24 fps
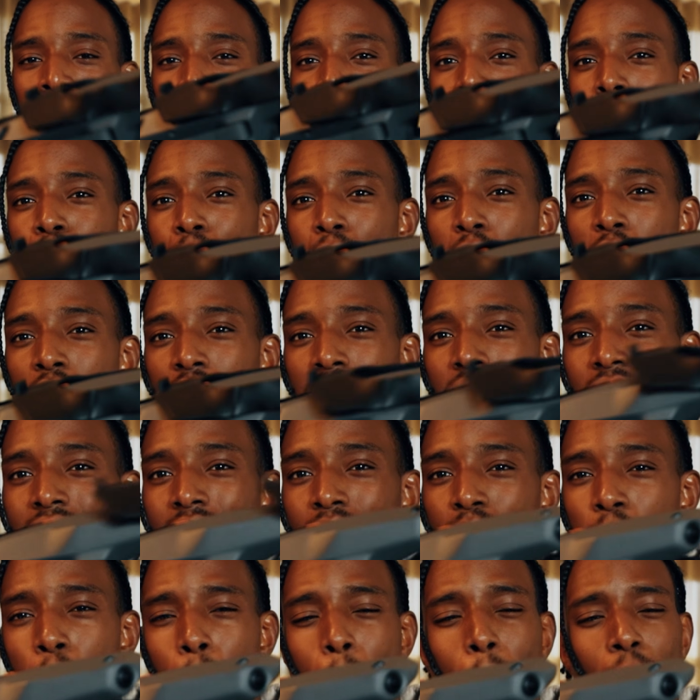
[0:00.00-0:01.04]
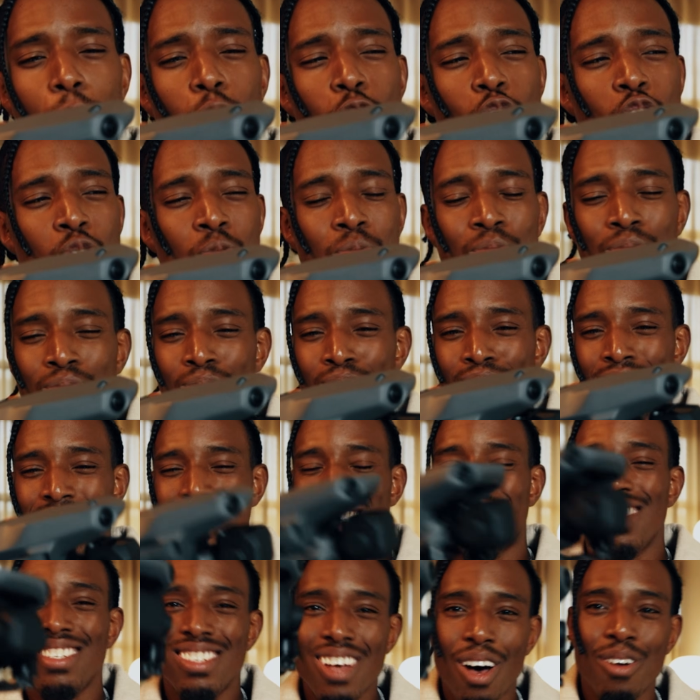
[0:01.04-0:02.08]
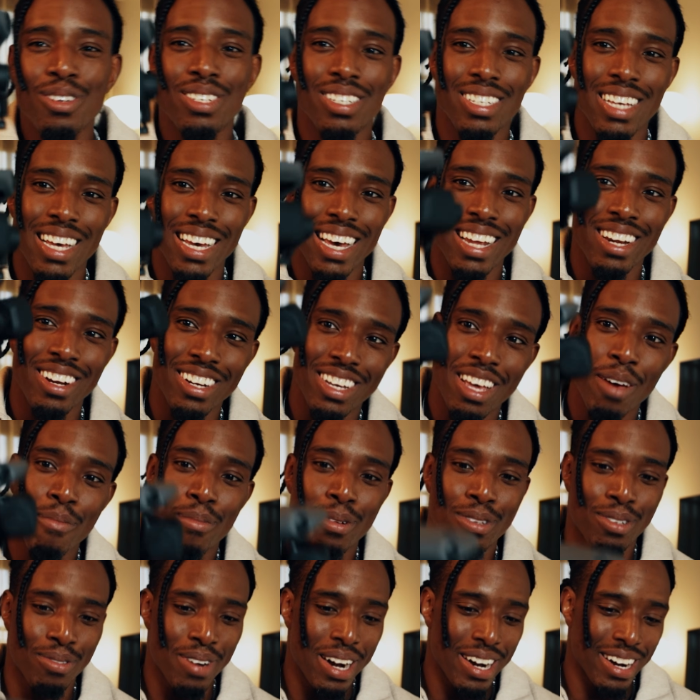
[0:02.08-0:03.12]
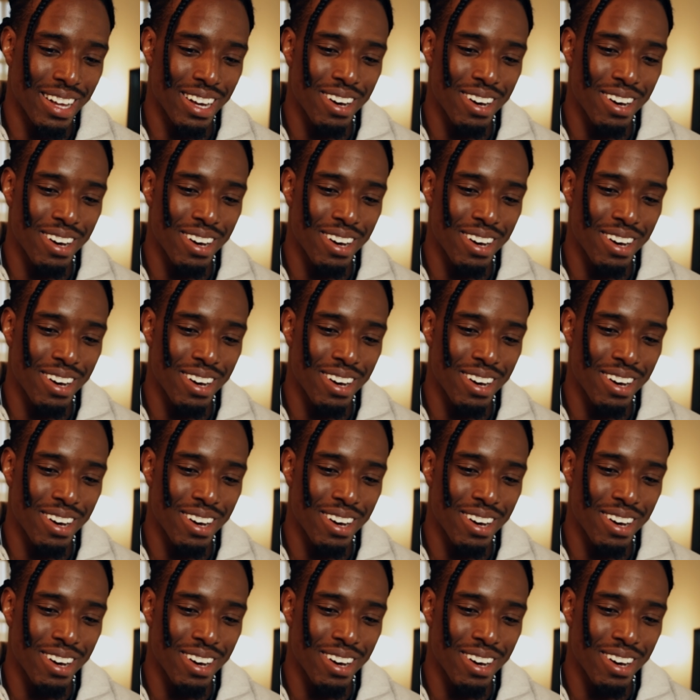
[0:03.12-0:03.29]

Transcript: flip it over, and boom, so sick, and your gimbal's ready to